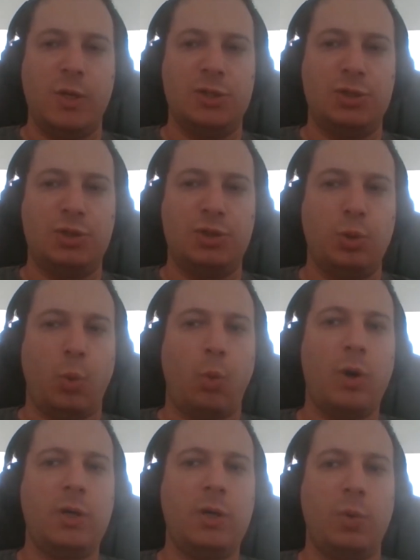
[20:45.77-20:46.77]
is to
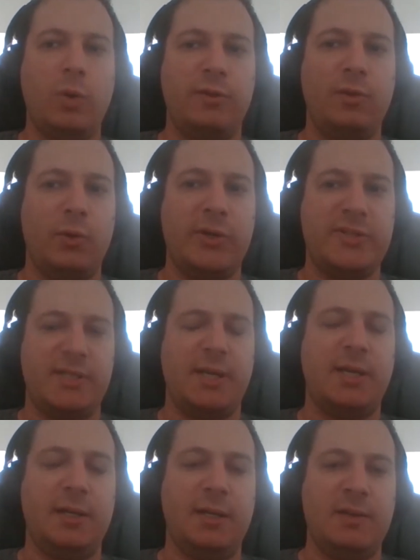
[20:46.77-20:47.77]
work with your
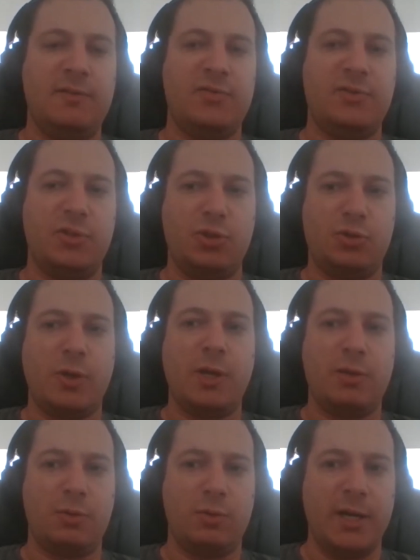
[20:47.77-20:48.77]
executives to
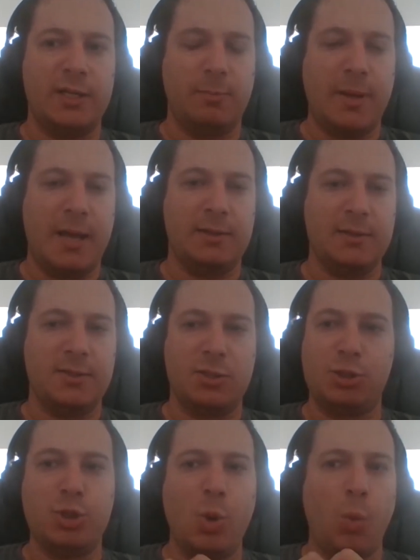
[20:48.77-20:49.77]
strike the right balance
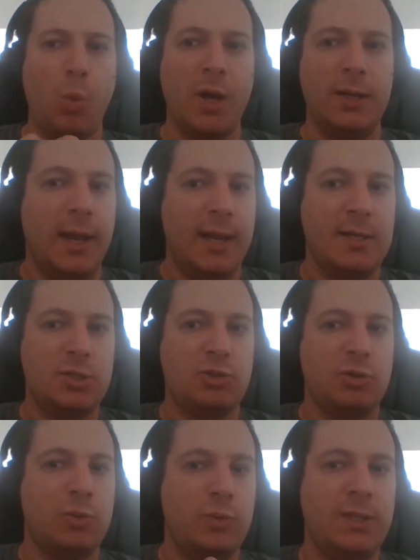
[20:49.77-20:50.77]
there's no one
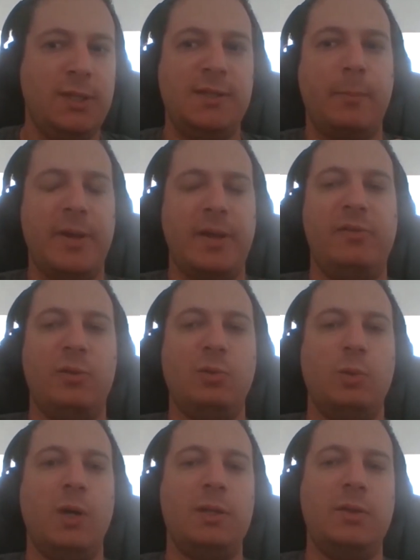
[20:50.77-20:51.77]
answer it really depends on
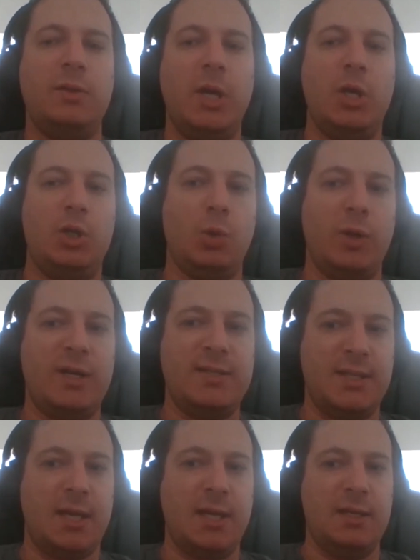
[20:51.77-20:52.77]
what your
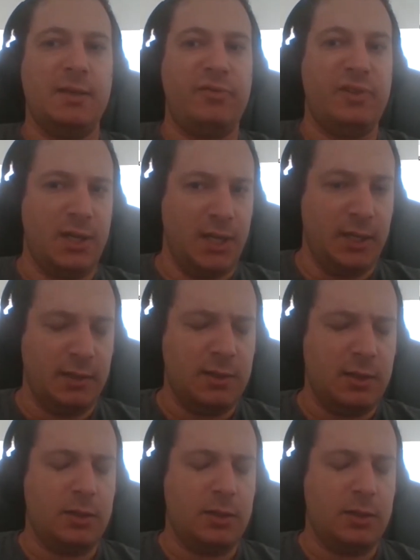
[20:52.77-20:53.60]
executives need